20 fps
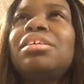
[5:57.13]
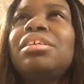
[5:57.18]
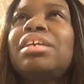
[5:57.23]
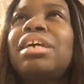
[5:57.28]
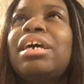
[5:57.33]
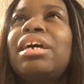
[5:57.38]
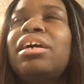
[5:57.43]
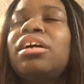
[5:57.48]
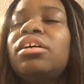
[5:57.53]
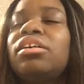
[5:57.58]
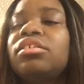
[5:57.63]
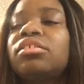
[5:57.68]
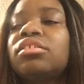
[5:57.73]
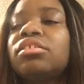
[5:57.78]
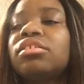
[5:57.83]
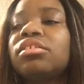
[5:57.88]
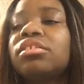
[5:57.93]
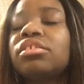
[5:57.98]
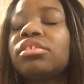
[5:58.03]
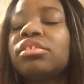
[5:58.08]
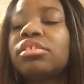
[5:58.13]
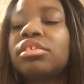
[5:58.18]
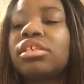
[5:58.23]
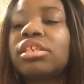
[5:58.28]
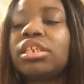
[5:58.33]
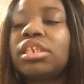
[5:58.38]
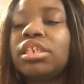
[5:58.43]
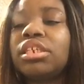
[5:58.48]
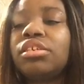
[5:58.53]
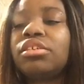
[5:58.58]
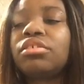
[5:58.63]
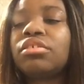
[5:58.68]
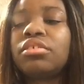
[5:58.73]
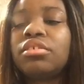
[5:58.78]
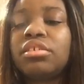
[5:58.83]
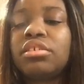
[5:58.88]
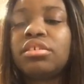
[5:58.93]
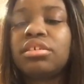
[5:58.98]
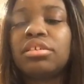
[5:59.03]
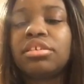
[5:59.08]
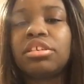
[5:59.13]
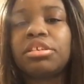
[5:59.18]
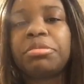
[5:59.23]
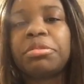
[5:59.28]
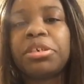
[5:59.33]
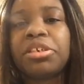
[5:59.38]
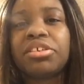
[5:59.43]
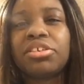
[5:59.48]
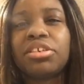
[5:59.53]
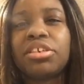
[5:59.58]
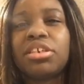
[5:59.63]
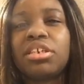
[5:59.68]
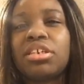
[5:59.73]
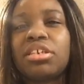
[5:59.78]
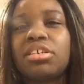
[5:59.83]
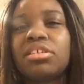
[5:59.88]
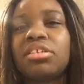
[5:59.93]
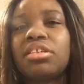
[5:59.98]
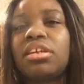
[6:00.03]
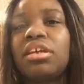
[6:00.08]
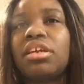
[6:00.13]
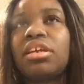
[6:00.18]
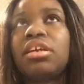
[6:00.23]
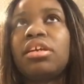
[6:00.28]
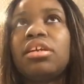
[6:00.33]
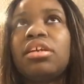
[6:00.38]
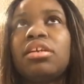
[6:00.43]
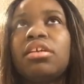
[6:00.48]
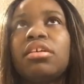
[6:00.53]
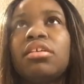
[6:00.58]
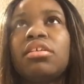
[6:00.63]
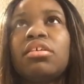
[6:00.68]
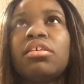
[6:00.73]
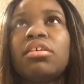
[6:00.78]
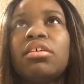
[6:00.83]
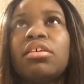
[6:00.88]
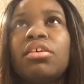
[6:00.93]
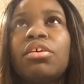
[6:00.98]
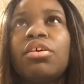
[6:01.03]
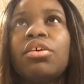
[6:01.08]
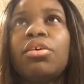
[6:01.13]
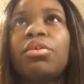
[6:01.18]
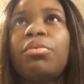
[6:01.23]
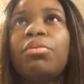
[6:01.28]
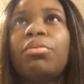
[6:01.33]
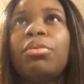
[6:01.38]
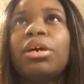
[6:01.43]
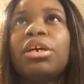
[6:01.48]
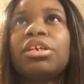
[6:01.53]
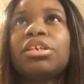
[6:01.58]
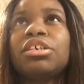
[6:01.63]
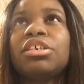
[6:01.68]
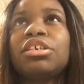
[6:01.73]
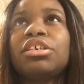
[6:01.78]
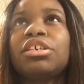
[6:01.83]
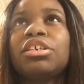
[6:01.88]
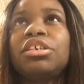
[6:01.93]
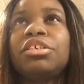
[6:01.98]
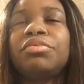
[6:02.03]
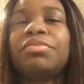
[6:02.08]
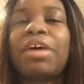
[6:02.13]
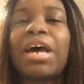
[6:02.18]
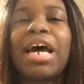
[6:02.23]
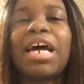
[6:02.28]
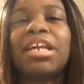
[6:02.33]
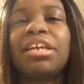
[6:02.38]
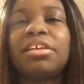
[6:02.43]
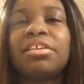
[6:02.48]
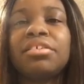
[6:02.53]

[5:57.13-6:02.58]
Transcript: yeah, clinical depression is like where you've had